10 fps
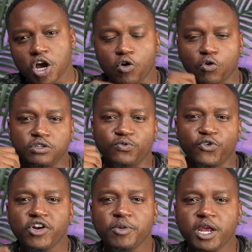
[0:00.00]
because
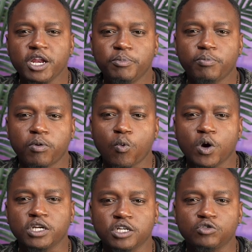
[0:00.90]
very many people
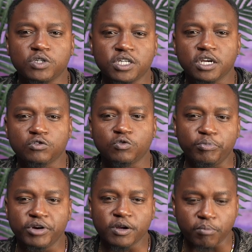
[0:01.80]
wanted to
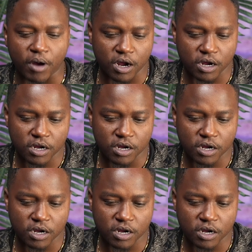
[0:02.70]
bring back